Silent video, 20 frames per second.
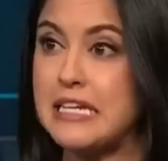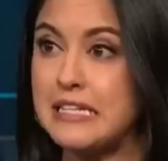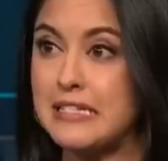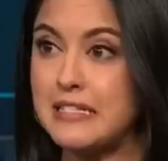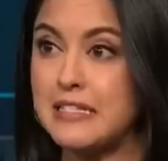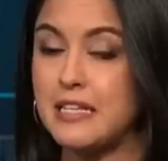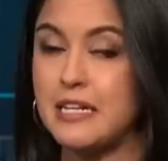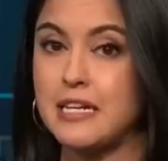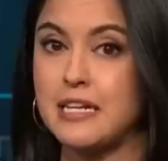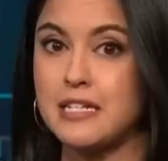
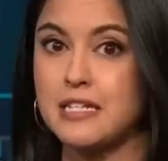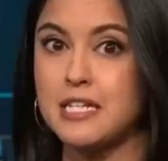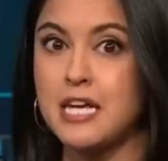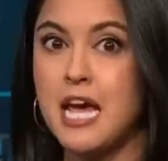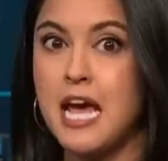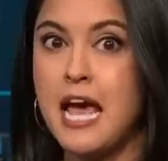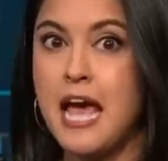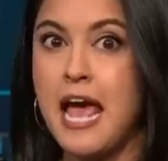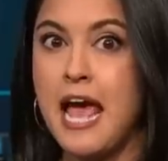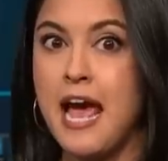incident,
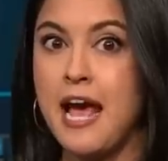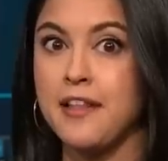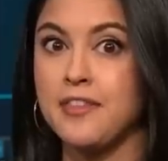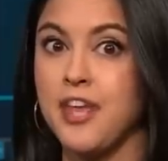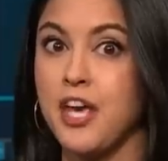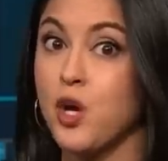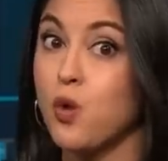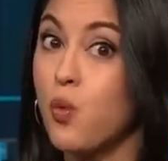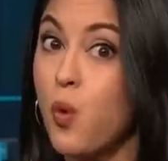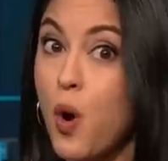and
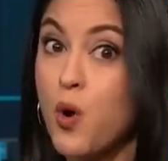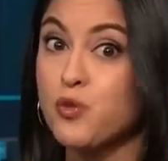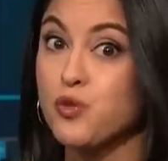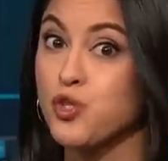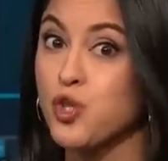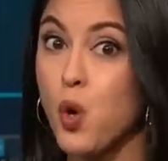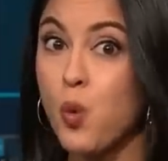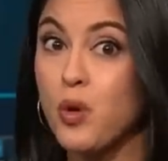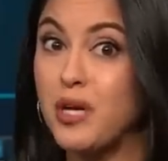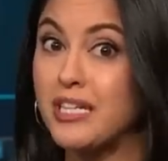they,
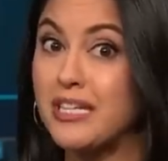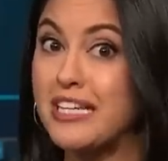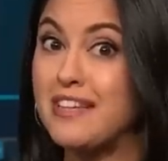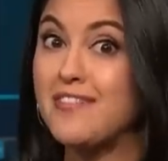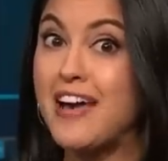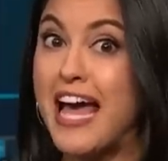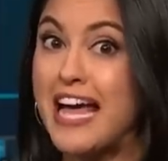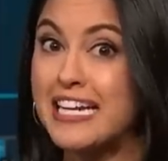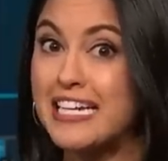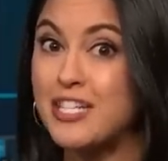quote, don't want to
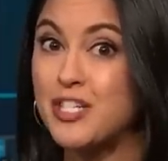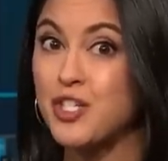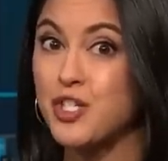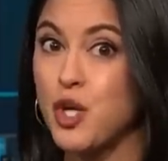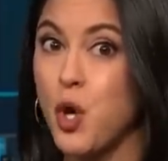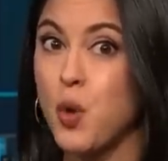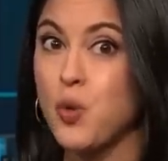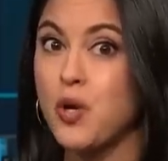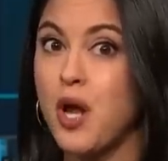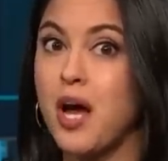leave any
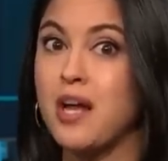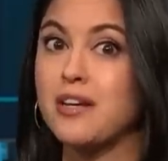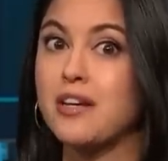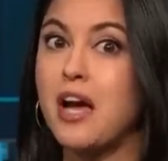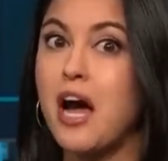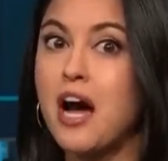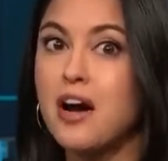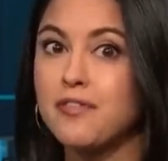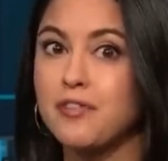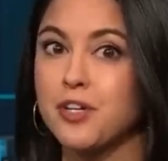stone
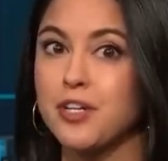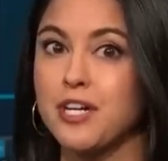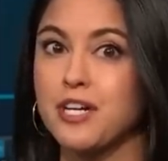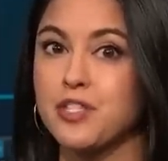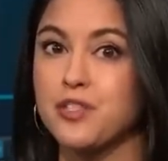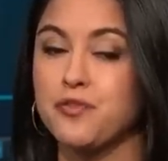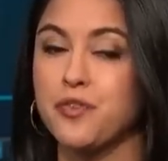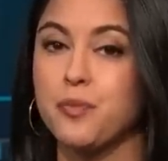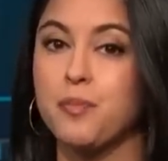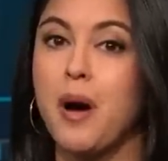uncovered.
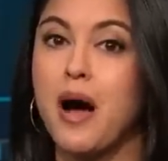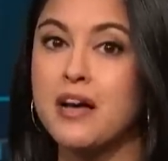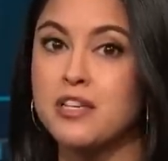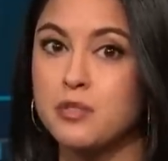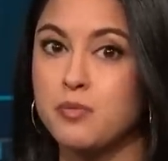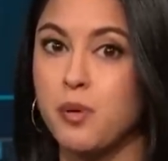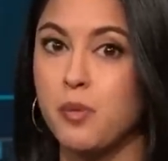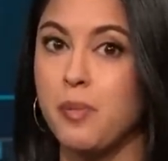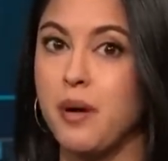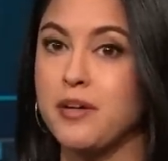As for
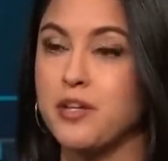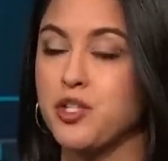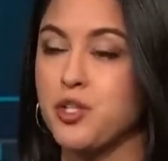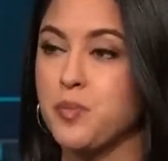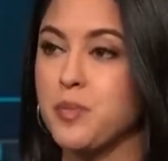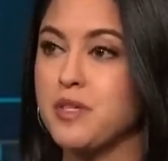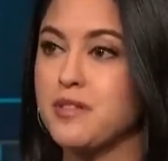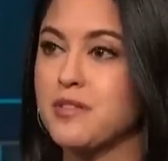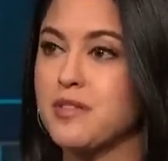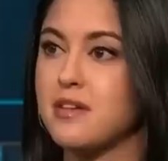possible
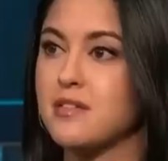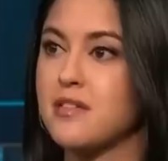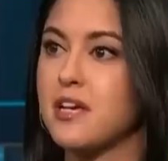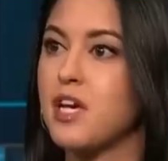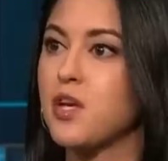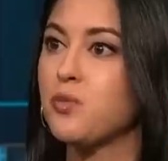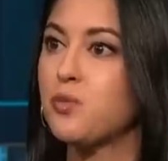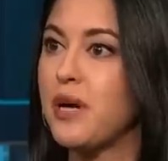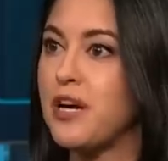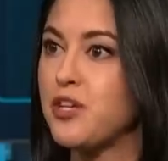punishments, they
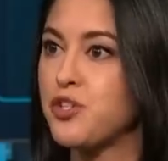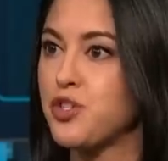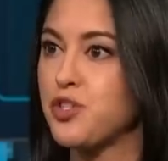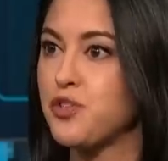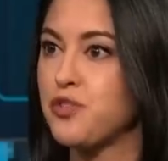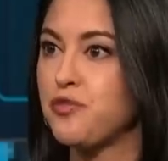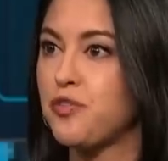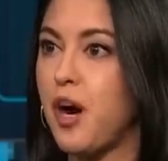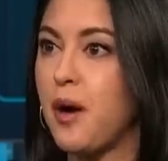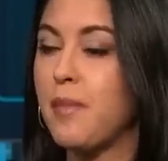say it
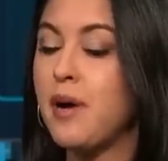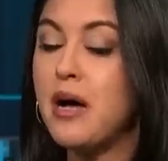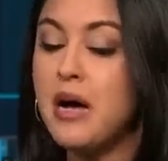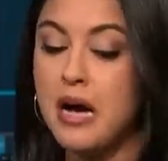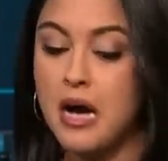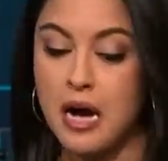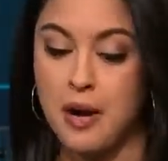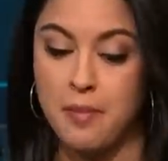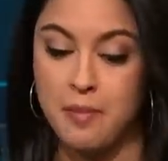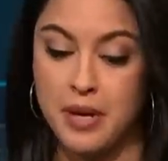ranges from
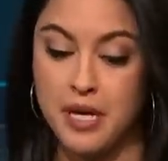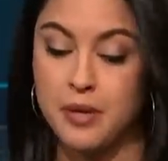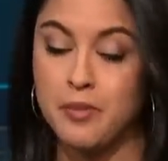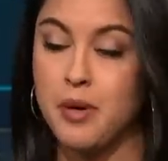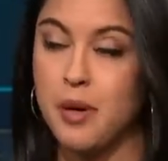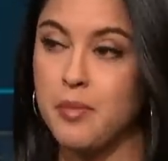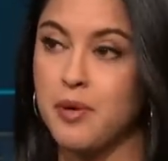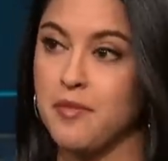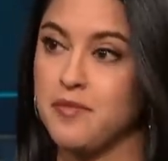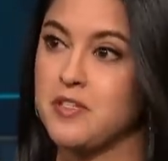a
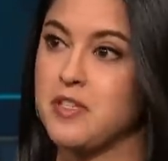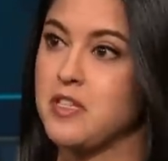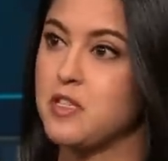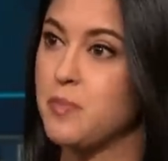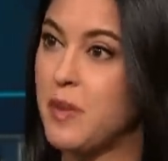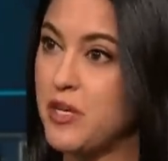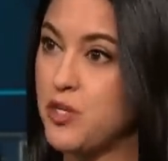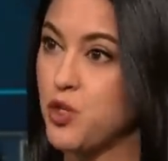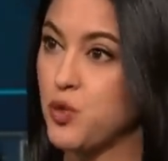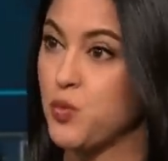minimum of
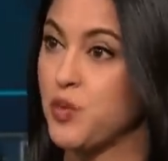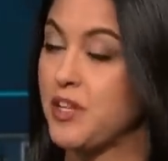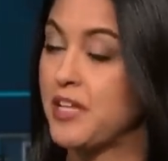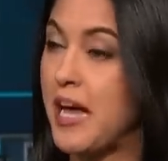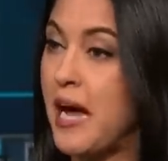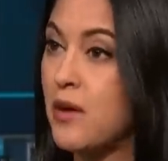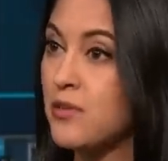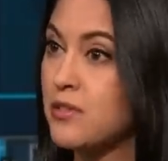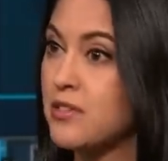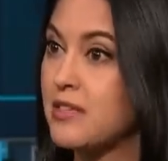suspension with
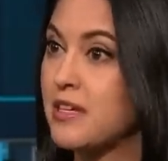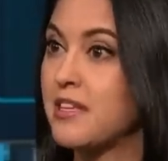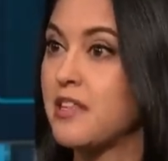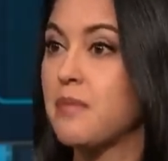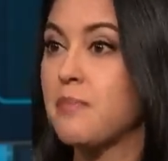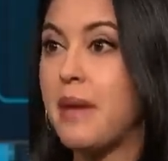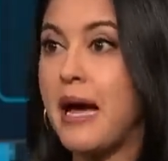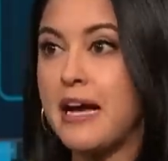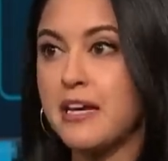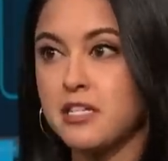counseling.
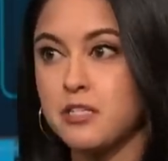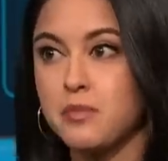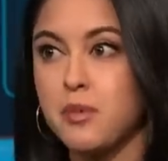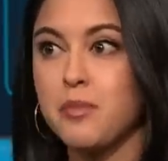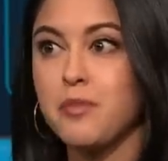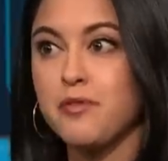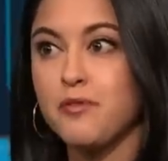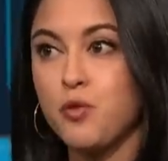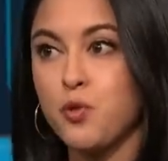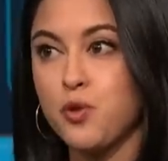The
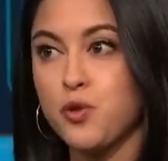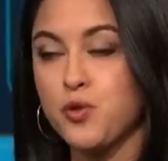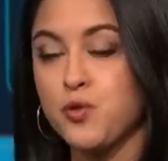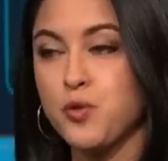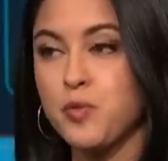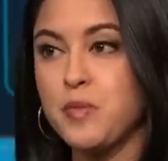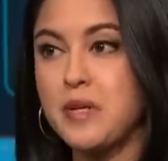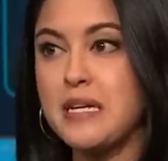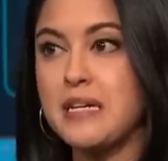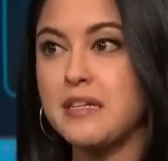maximum, of course,
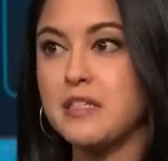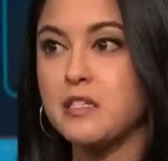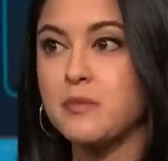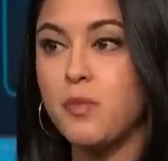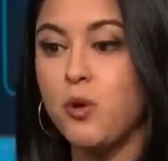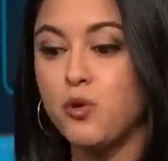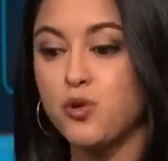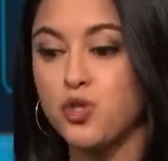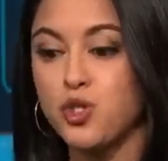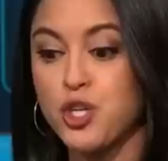would be
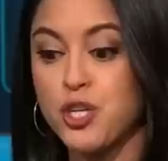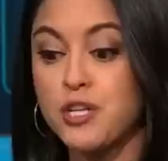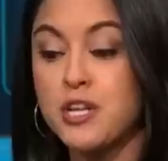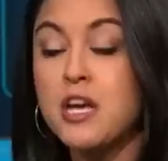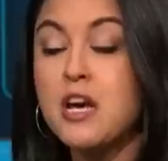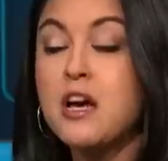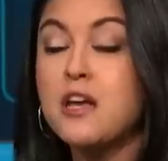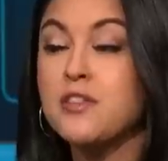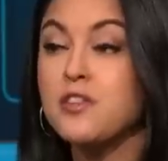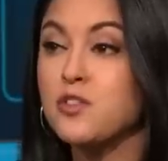expulsion.
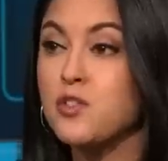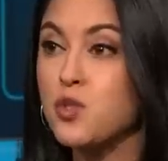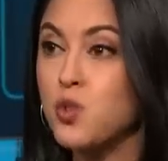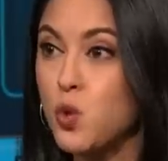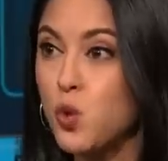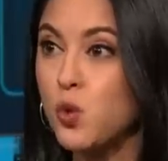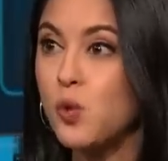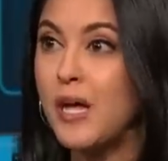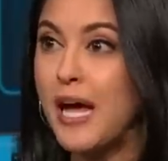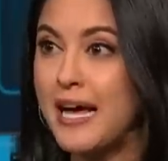The
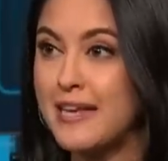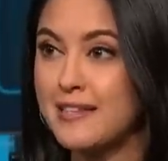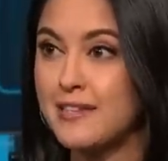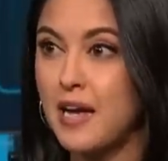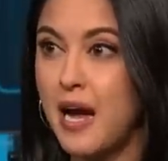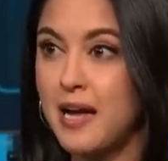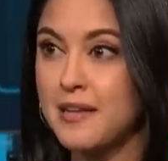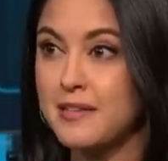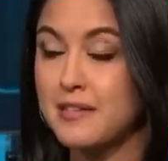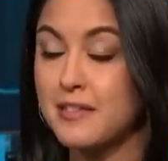school has
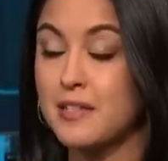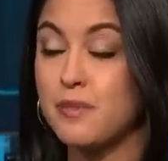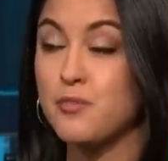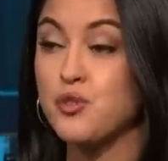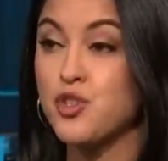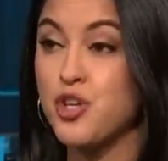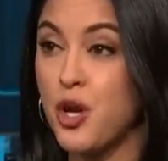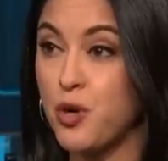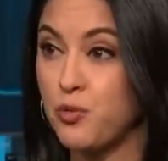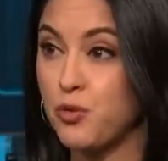gotten some
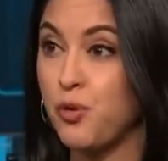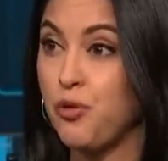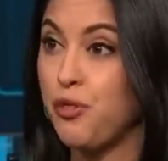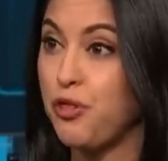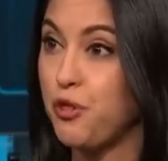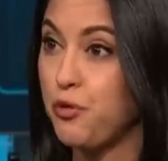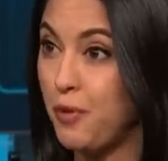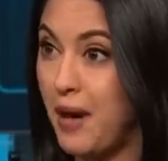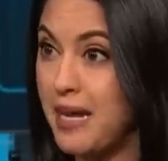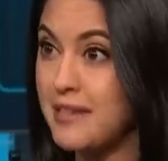general
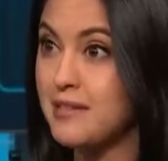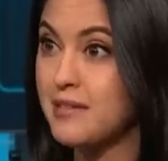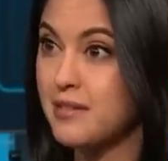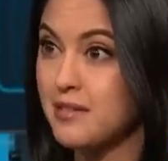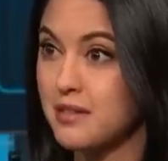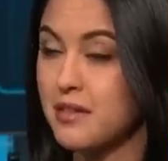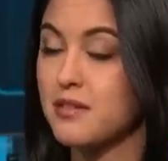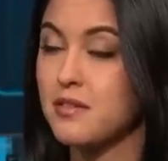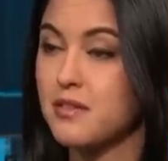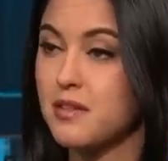threats
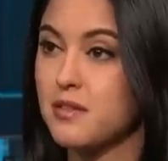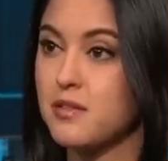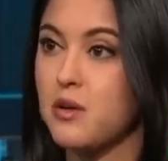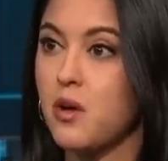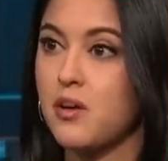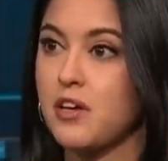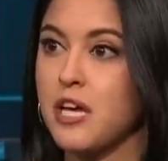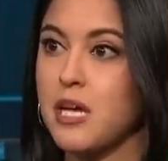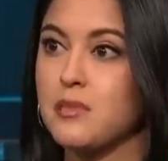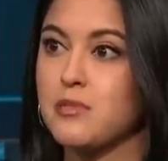since this
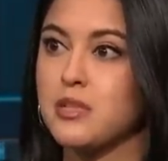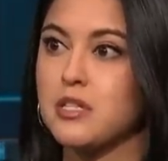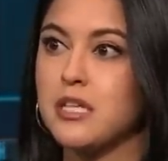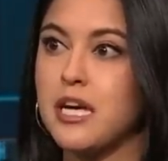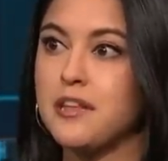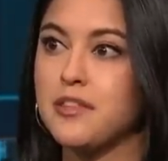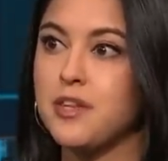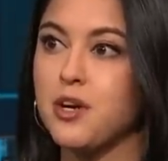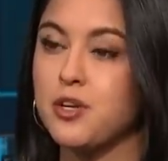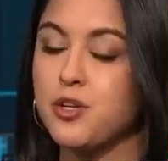all came to
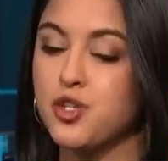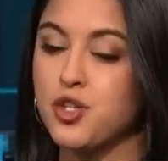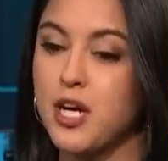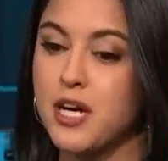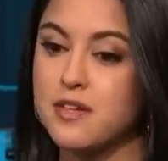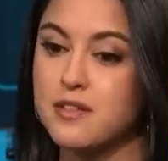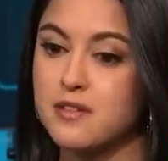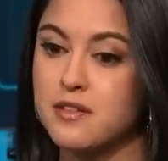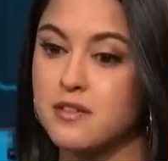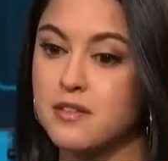light. The
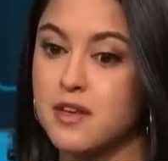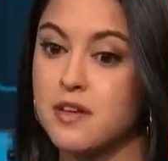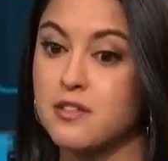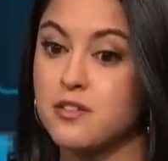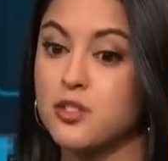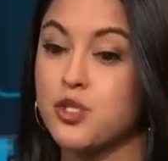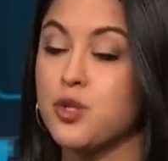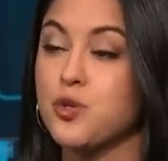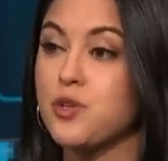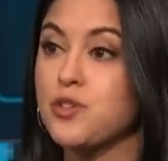Archdiocese says
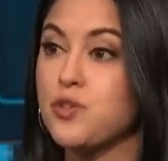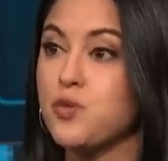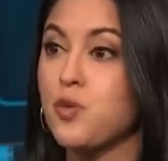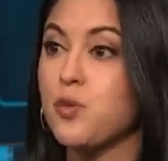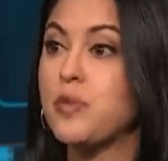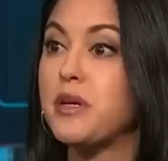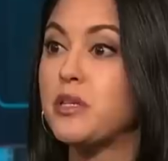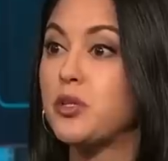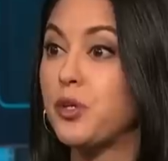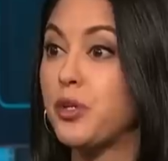students will
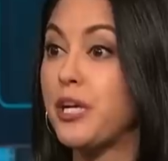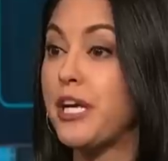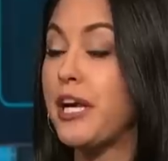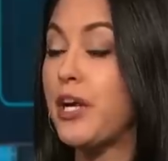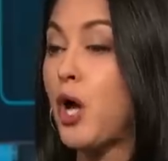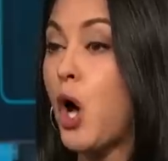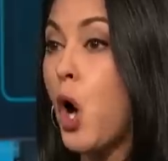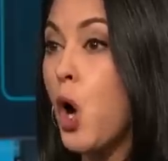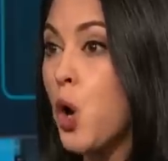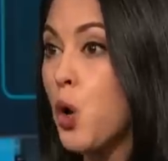be learning
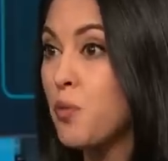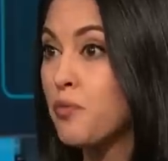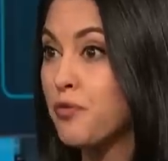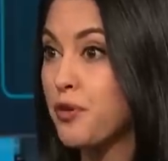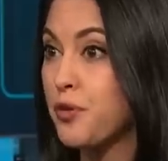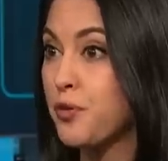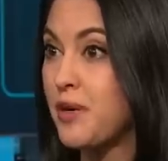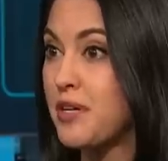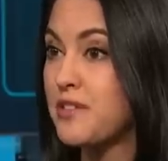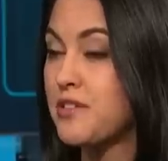at home
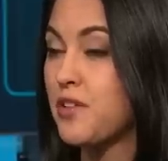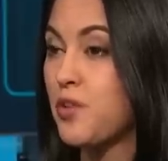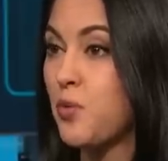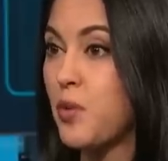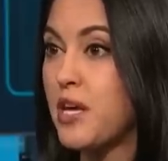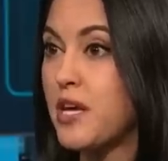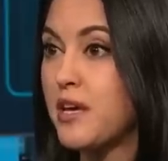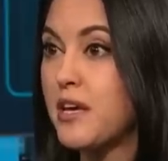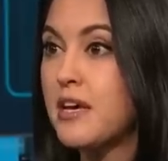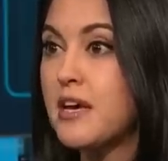for the rest of the
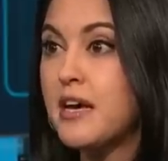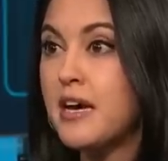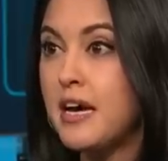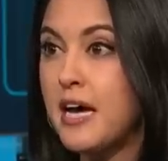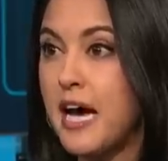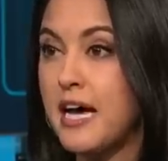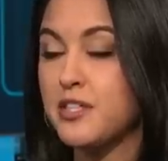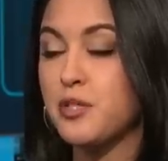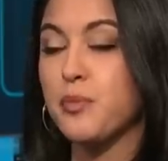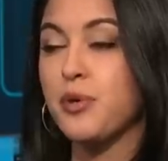week
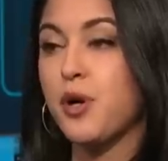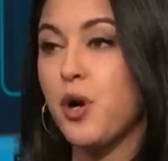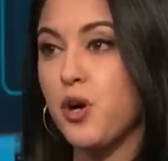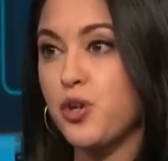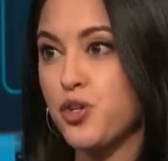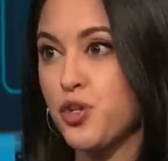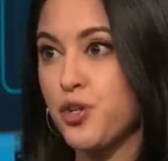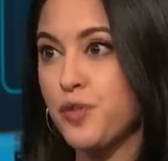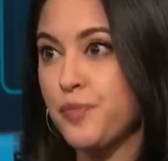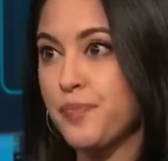as a
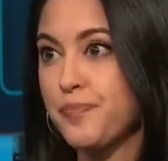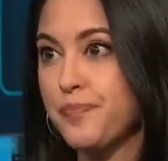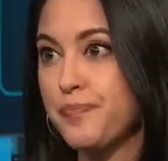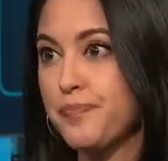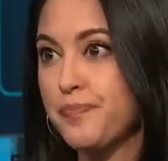precaution.